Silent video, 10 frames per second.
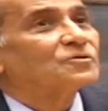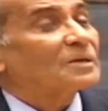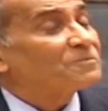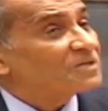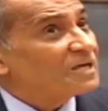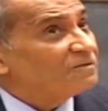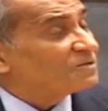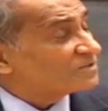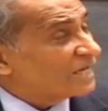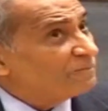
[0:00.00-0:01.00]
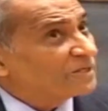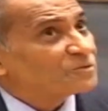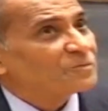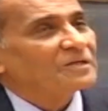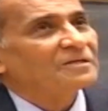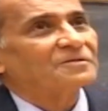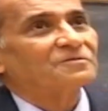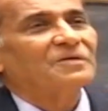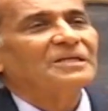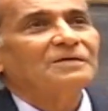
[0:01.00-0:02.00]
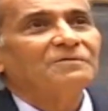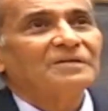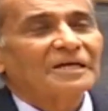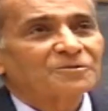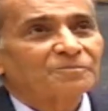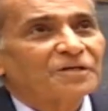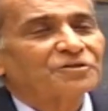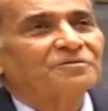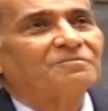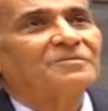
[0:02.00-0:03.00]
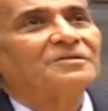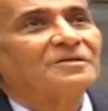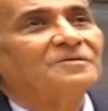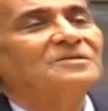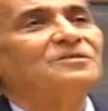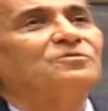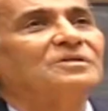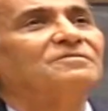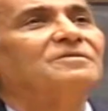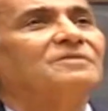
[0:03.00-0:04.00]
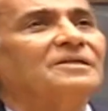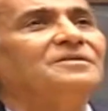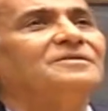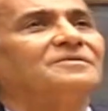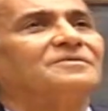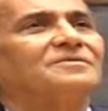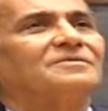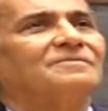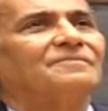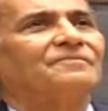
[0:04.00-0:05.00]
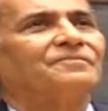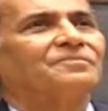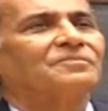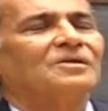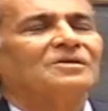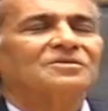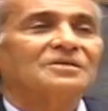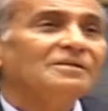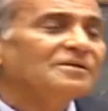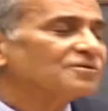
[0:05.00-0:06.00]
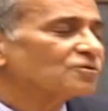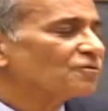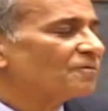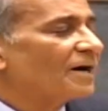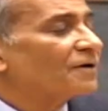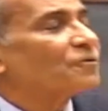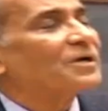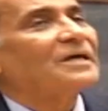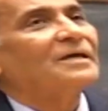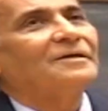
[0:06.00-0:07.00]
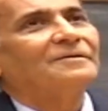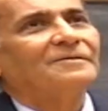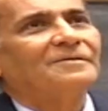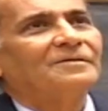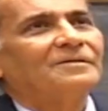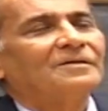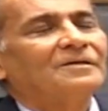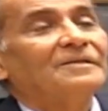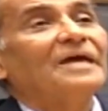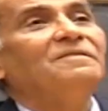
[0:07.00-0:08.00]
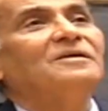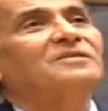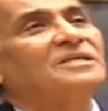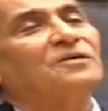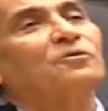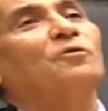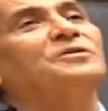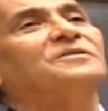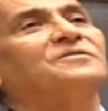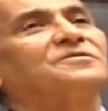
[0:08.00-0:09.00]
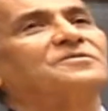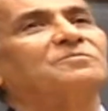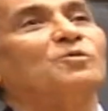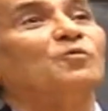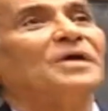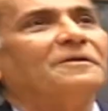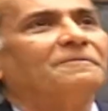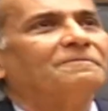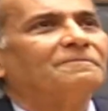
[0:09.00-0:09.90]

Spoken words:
So I'm saying the same experience, when given expression, turns into different religions. Still is so far okay. Then the theologians move in.